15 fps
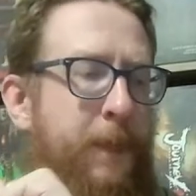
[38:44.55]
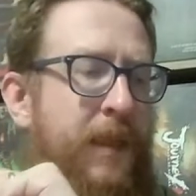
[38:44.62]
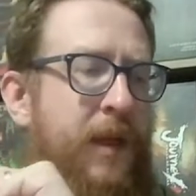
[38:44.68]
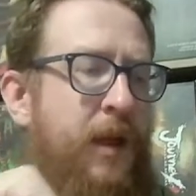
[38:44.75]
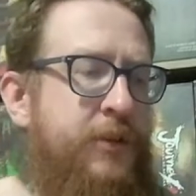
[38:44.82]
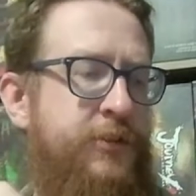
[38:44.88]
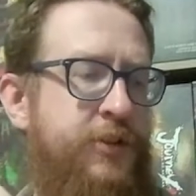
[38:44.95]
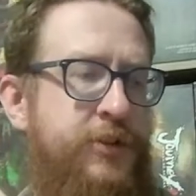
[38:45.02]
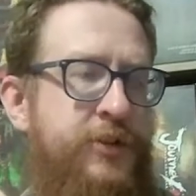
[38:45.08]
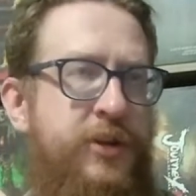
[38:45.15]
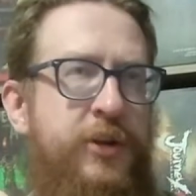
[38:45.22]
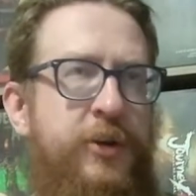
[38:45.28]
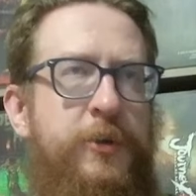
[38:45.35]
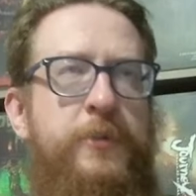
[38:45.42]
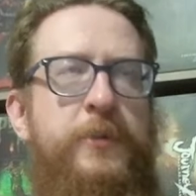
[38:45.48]

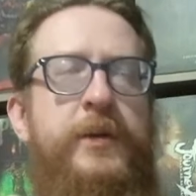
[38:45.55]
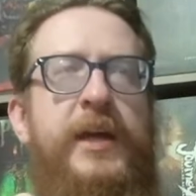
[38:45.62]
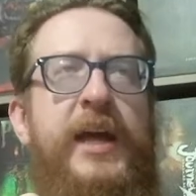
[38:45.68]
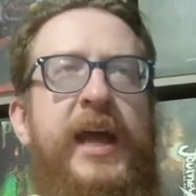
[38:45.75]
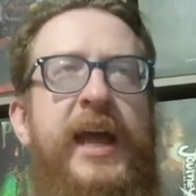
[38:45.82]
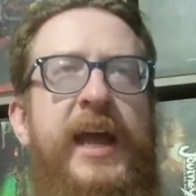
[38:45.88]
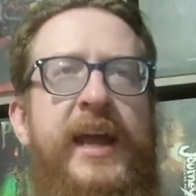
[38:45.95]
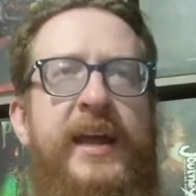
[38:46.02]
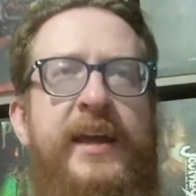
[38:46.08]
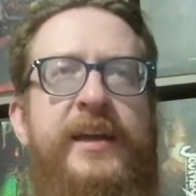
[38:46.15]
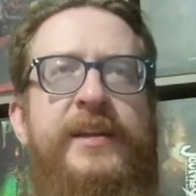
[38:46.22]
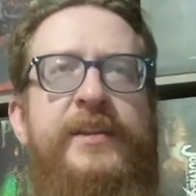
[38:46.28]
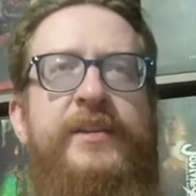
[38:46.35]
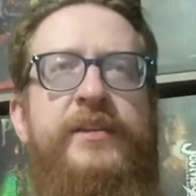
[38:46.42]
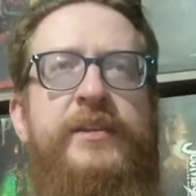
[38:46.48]
Undertow
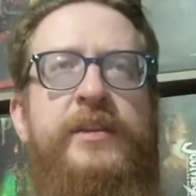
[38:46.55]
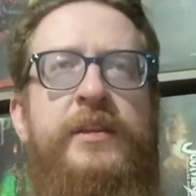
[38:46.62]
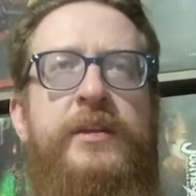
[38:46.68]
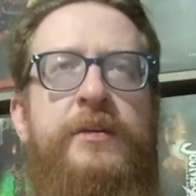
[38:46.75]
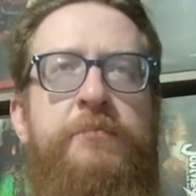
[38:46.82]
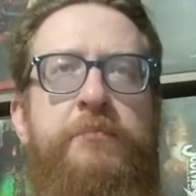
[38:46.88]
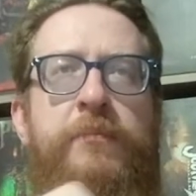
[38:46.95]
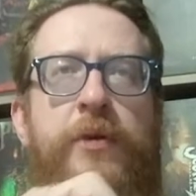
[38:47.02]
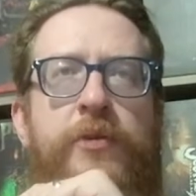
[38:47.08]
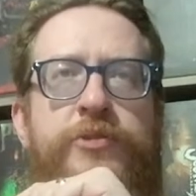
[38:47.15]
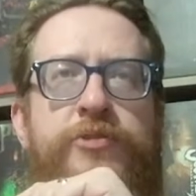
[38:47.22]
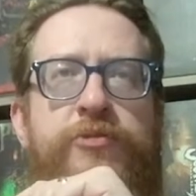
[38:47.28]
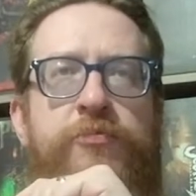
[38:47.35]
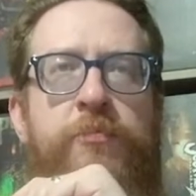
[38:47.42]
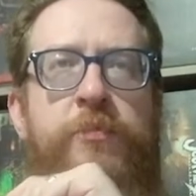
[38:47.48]
and the
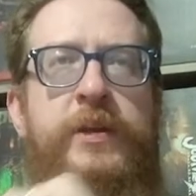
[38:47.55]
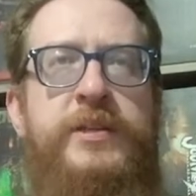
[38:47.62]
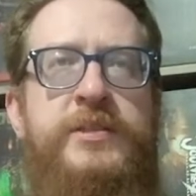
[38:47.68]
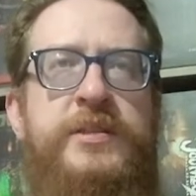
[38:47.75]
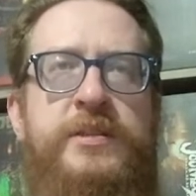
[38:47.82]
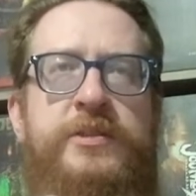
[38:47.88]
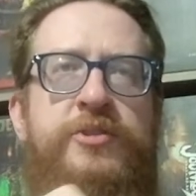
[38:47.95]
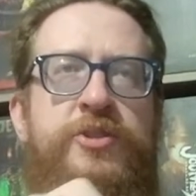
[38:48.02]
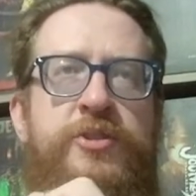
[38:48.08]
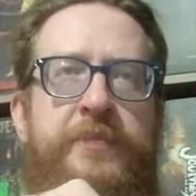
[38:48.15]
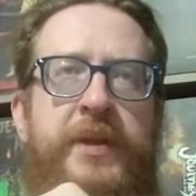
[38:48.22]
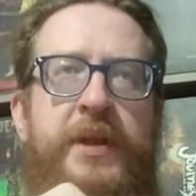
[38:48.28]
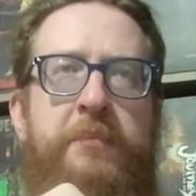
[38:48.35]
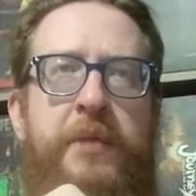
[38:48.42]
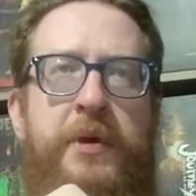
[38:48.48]
most recent Too
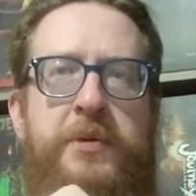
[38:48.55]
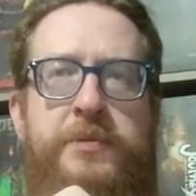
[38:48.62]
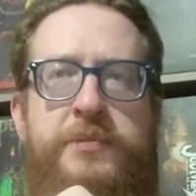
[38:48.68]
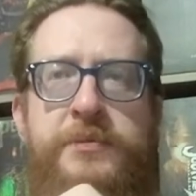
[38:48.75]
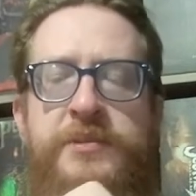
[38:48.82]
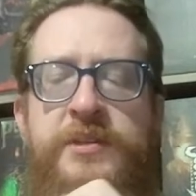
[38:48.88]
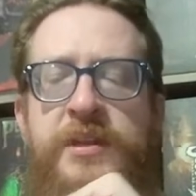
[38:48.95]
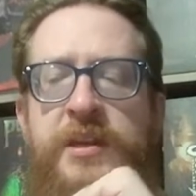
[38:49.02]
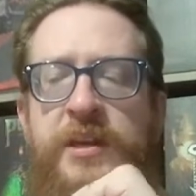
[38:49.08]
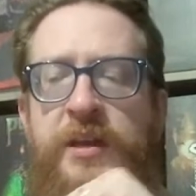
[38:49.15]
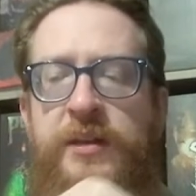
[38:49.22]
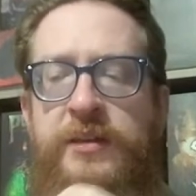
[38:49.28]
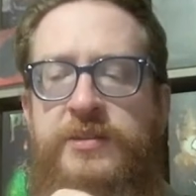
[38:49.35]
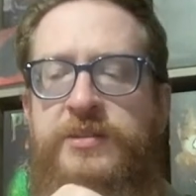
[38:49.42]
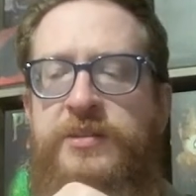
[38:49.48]
Many Bones
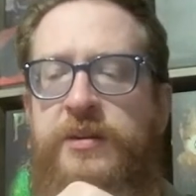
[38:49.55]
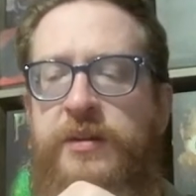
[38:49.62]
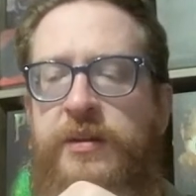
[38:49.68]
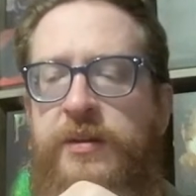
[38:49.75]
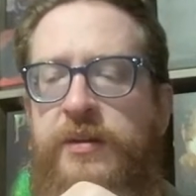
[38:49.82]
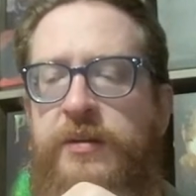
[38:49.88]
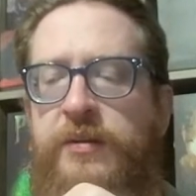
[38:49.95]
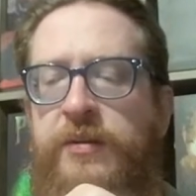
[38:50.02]
Kickstarter